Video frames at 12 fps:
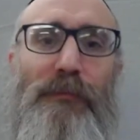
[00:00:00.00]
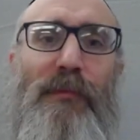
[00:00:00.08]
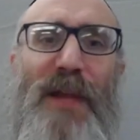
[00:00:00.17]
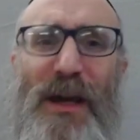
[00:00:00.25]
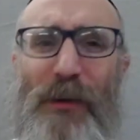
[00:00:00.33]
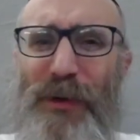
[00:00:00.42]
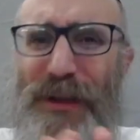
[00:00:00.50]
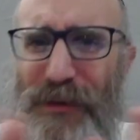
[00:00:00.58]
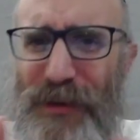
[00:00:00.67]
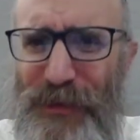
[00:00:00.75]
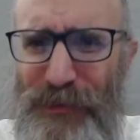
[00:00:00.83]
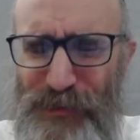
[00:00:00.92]
and within
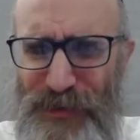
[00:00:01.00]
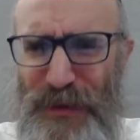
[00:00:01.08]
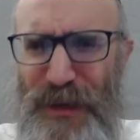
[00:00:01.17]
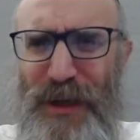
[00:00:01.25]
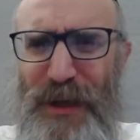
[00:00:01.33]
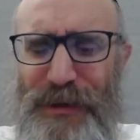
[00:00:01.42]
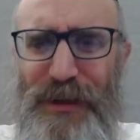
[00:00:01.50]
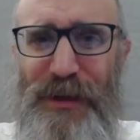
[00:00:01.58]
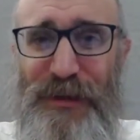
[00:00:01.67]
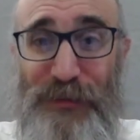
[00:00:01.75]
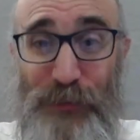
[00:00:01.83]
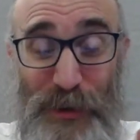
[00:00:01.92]
these three
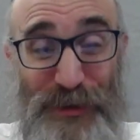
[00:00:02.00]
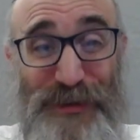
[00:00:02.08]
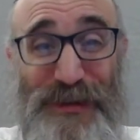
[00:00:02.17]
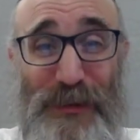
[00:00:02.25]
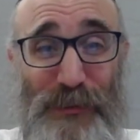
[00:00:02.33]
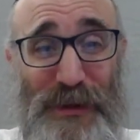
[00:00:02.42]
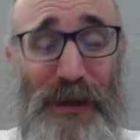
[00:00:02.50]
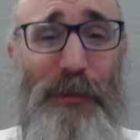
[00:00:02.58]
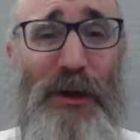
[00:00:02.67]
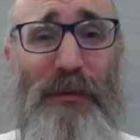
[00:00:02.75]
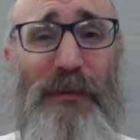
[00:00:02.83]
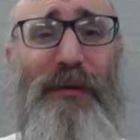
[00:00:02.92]
ideas, to understand what Lag
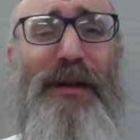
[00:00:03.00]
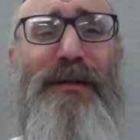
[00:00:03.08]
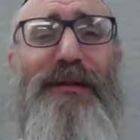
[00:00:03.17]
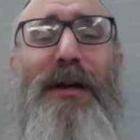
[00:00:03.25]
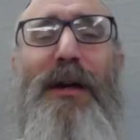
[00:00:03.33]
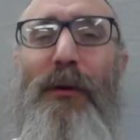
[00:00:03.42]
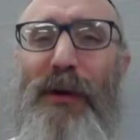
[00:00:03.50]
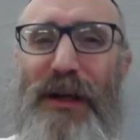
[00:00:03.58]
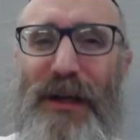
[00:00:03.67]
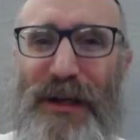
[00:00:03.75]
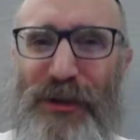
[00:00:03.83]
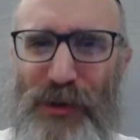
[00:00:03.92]
BaOmer means, we
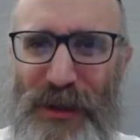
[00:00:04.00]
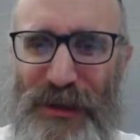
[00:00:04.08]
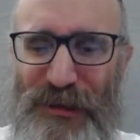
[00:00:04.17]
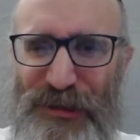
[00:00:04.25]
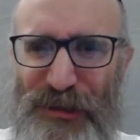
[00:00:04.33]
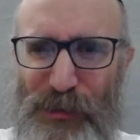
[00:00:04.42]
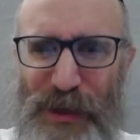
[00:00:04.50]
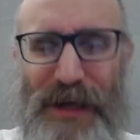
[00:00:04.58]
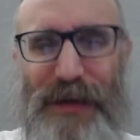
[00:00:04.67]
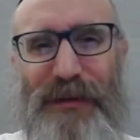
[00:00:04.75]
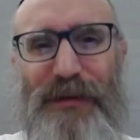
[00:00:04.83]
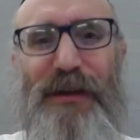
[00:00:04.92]
can actually
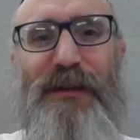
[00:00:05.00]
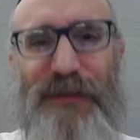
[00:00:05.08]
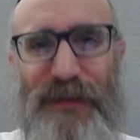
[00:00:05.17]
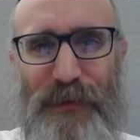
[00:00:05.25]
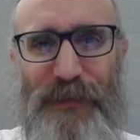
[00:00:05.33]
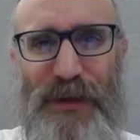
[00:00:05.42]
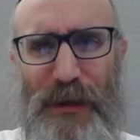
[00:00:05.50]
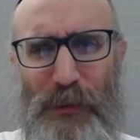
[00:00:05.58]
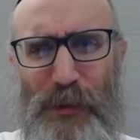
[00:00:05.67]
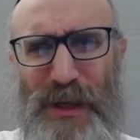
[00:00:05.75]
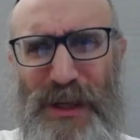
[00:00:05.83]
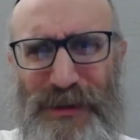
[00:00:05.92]
extract something that
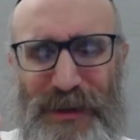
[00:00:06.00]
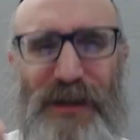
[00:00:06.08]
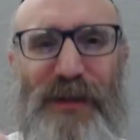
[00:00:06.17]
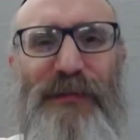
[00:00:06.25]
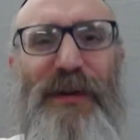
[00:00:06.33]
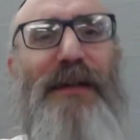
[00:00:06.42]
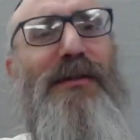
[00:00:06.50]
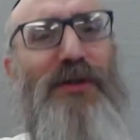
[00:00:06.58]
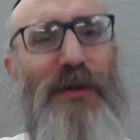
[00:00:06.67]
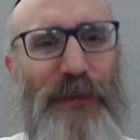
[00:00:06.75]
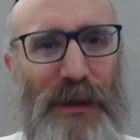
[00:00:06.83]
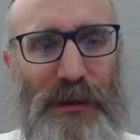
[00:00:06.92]
we can take advantage
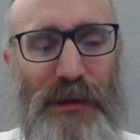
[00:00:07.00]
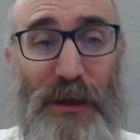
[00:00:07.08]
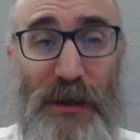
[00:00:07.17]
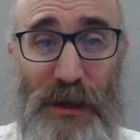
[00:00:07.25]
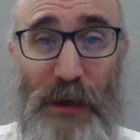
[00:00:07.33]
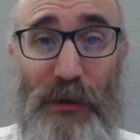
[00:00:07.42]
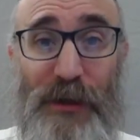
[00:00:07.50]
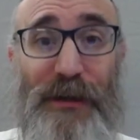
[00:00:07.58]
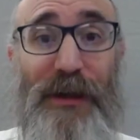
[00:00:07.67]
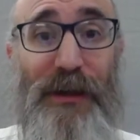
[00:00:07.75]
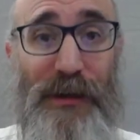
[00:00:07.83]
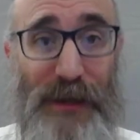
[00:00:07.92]
of it in our
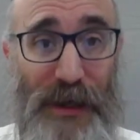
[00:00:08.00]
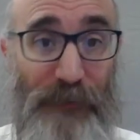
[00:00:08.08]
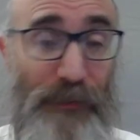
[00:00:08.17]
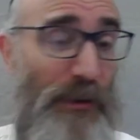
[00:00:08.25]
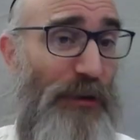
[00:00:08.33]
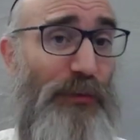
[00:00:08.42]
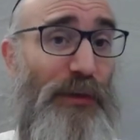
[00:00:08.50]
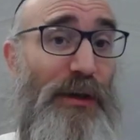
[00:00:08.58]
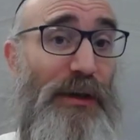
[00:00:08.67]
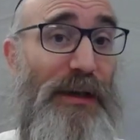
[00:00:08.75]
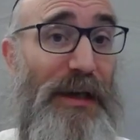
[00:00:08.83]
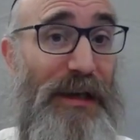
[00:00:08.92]
daily life, because we
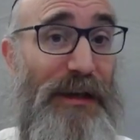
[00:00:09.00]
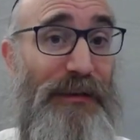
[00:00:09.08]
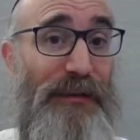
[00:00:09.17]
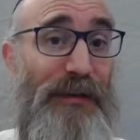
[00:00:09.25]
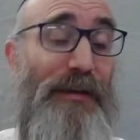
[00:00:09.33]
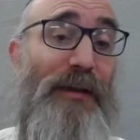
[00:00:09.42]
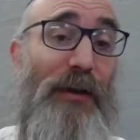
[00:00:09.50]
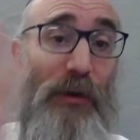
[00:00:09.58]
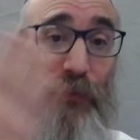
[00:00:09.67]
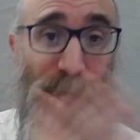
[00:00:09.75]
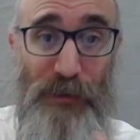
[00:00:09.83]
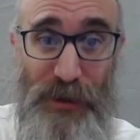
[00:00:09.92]
are not
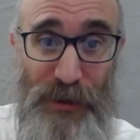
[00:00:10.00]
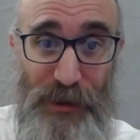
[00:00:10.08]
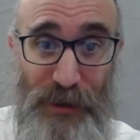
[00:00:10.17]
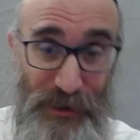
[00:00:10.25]
offering